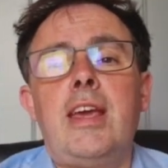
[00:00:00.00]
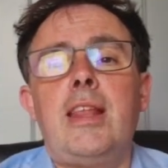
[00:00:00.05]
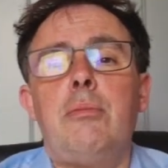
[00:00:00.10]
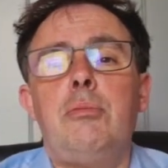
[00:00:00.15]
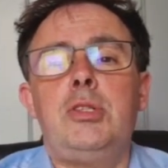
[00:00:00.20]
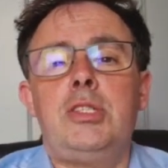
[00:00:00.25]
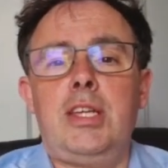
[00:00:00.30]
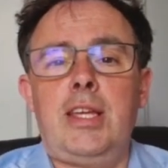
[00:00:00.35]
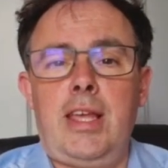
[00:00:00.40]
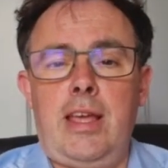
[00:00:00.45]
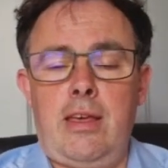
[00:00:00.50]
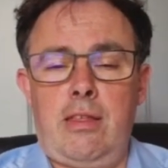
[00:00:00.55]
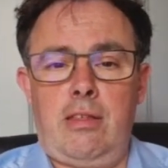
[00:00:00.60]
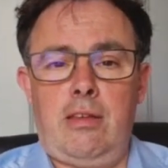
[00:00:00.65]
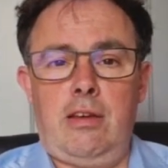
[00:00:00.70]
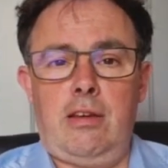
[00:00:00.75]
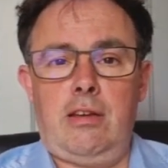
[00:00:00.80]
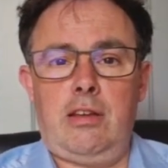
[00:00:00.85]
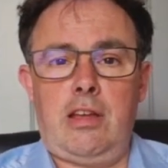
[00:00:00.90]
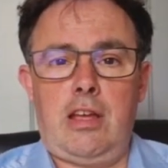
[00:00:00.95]
Get them
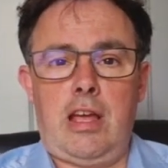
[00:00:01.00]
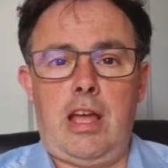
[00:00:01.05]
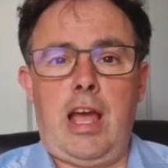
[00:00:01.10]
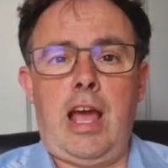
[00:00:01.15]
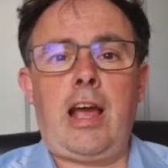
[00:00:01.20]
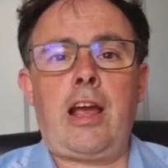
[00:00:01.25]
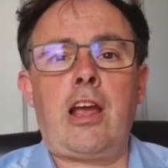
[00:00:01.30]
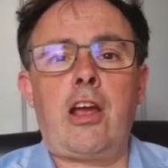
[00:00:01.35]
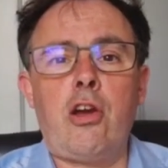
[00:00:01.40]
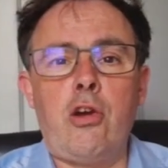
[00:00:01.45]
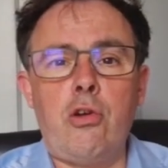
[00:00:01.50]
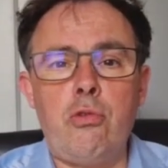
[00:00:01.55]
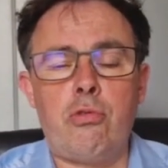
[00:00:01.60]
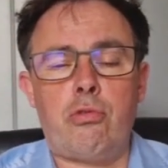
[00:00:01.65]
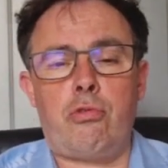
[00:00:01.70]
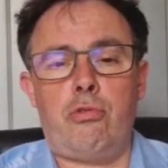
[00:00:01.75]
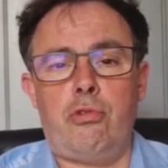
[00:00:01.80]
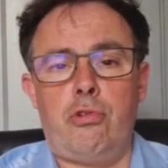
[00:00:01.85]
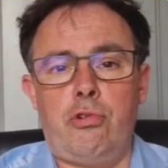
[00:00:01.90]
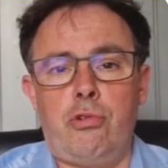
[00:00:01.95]
together and
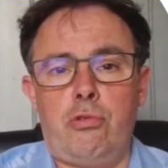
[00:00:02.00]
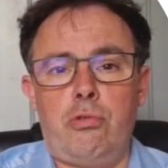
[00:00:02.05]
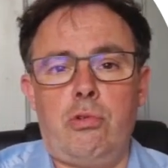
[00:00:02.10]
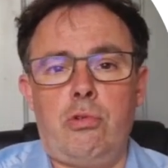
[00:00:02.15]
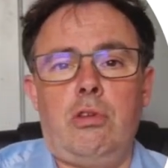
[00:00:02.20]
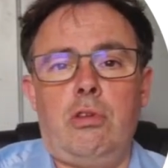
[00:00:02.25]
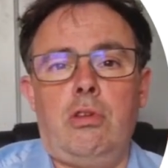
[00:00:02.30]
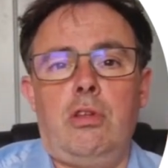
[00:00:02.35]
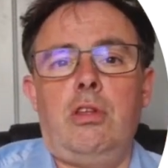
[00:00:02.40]
go through